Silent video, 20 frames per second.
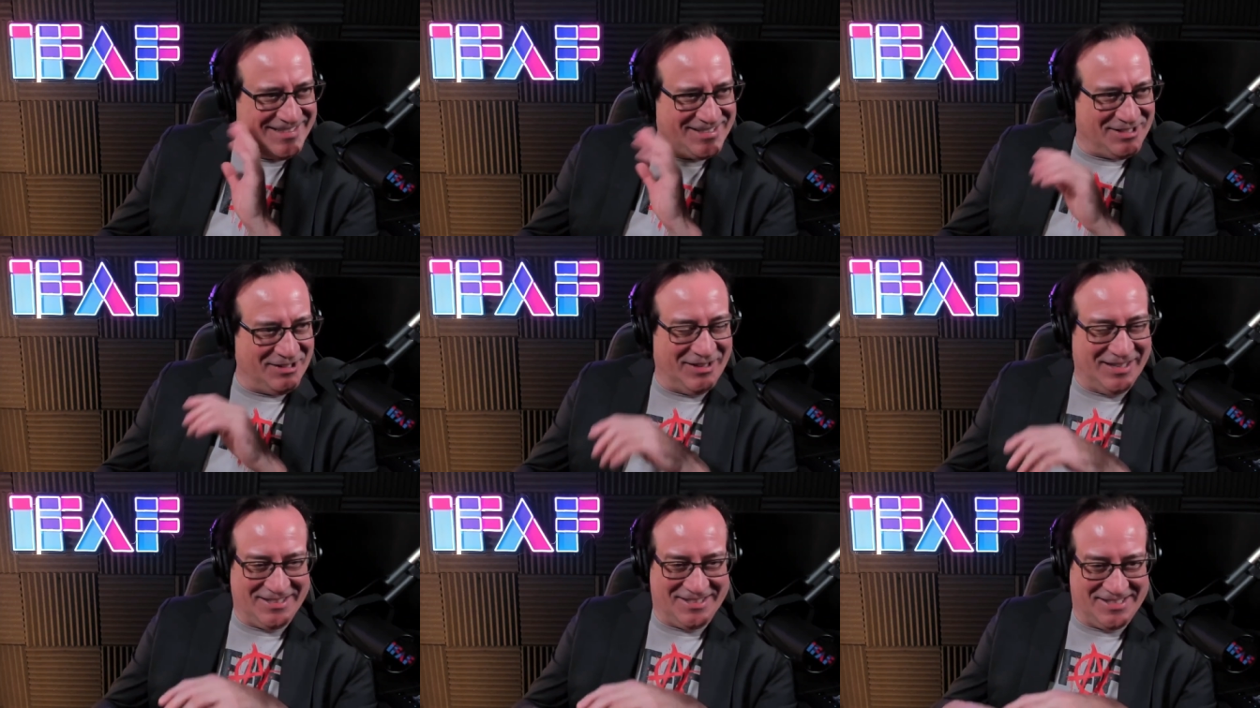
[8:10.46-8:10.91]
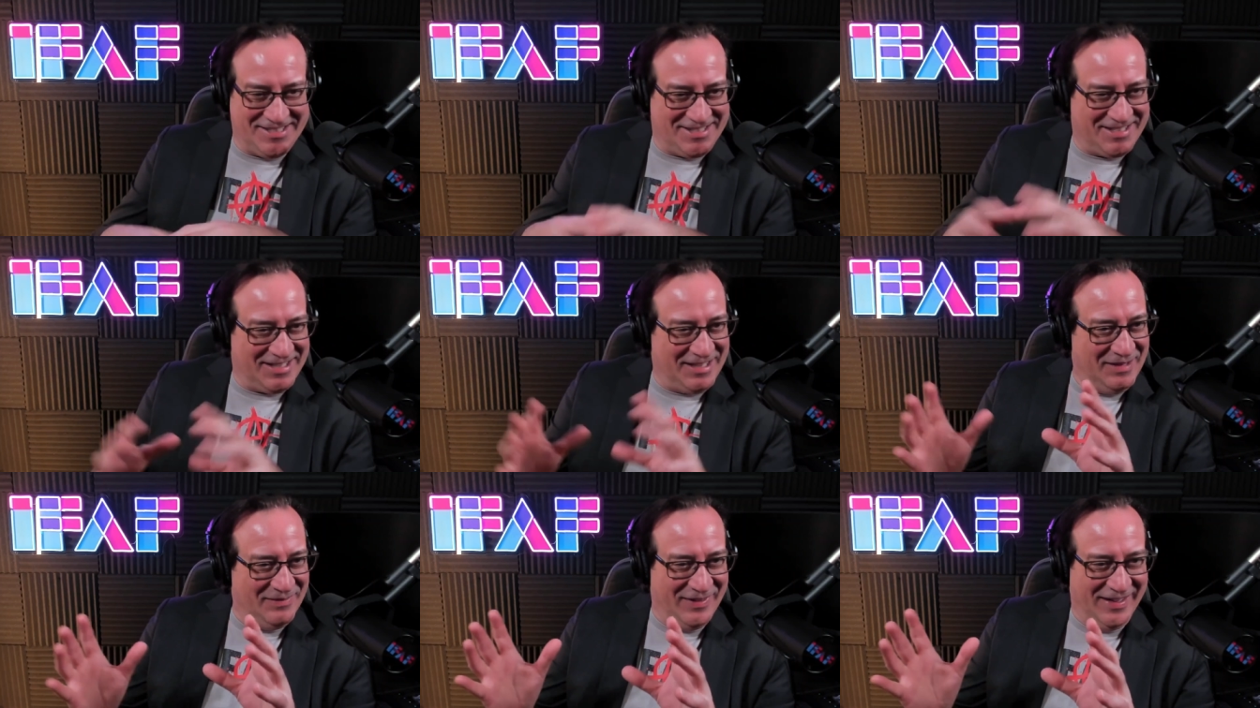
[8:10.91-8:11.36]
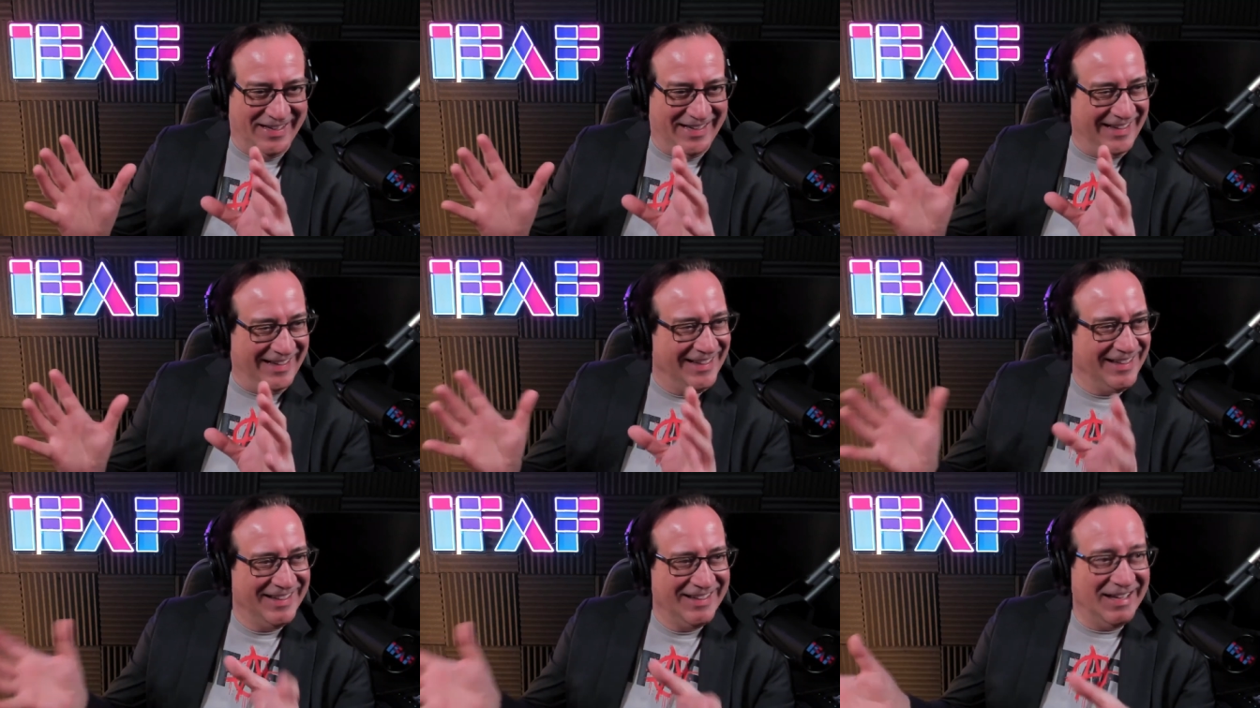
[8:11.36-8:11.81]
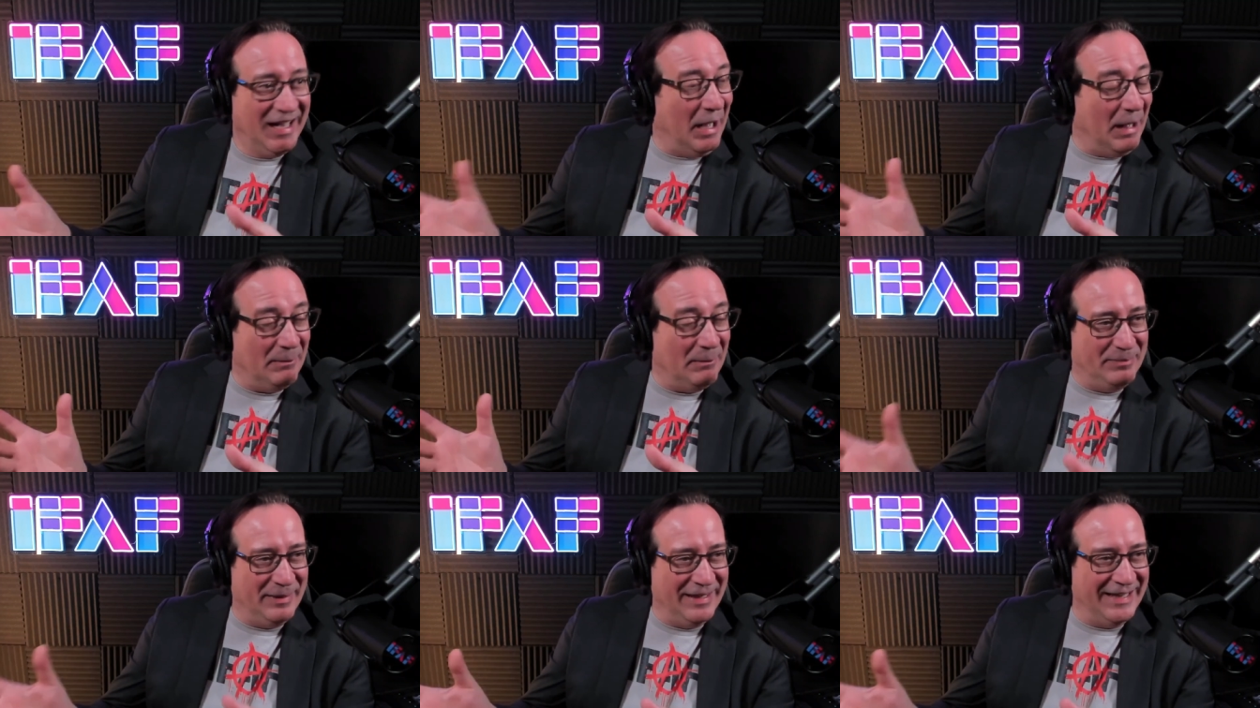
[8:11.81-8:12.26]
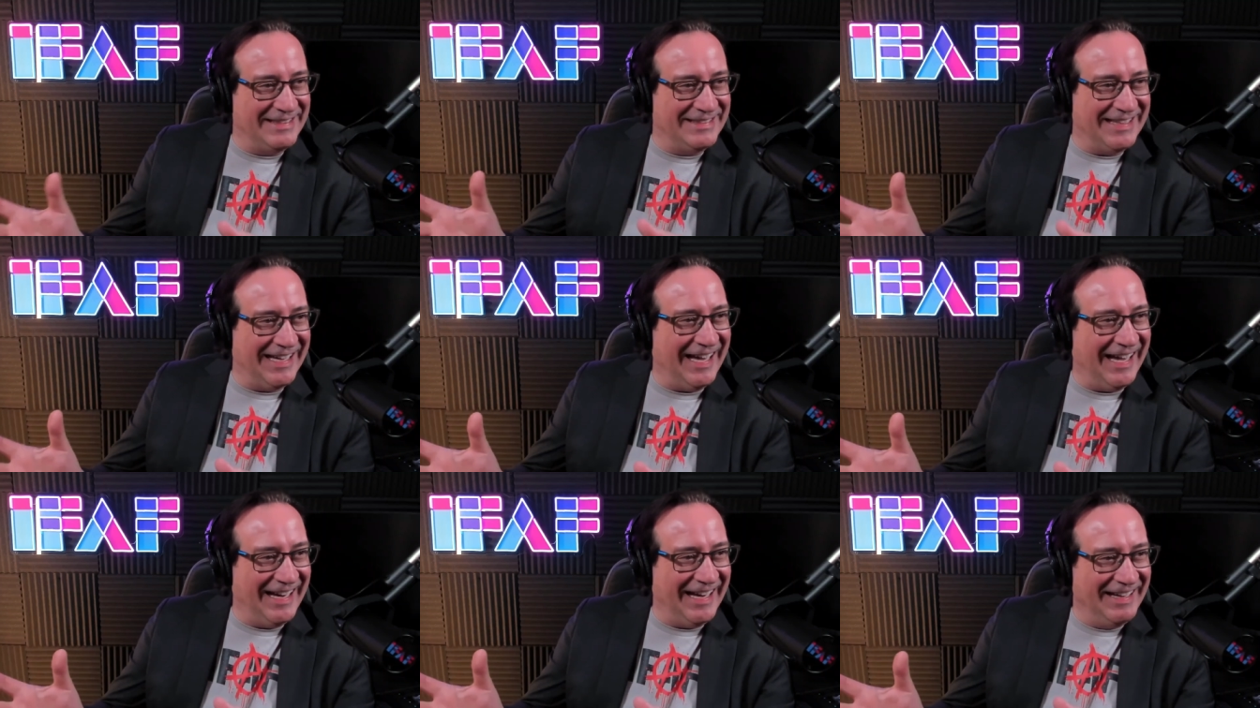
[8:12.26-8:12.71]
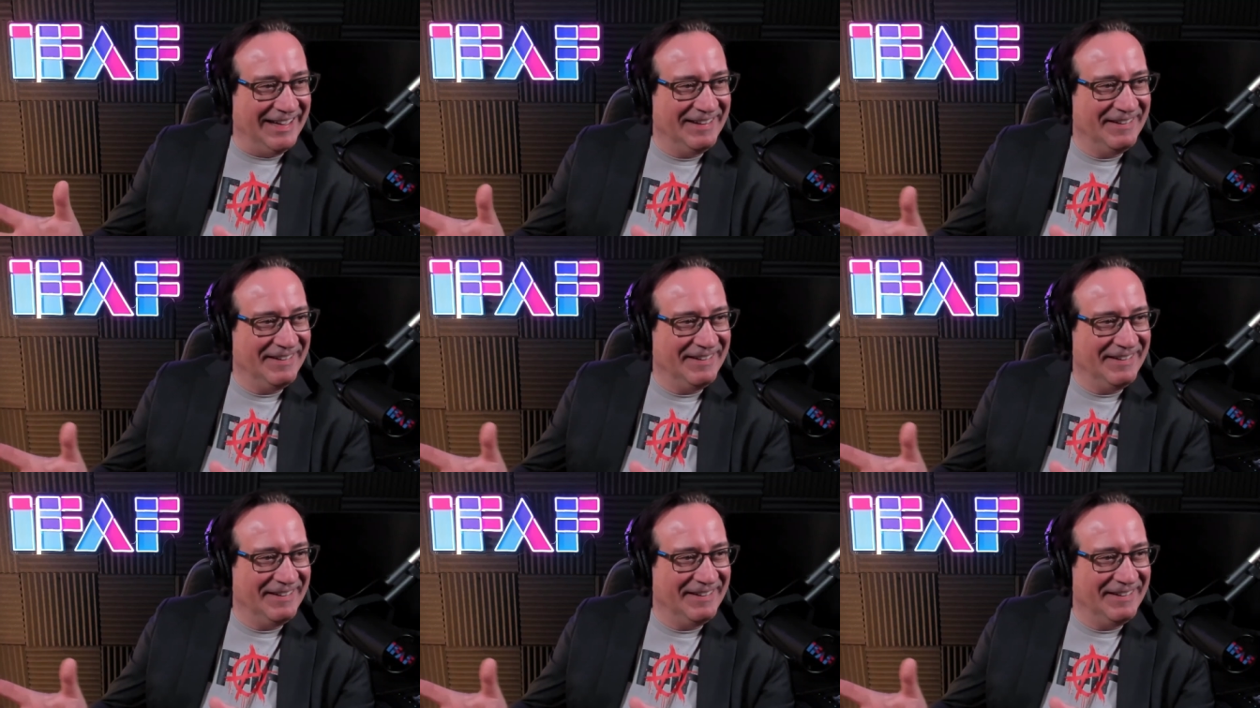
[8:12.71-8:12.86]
So that's right. just going to be a oh, big day. so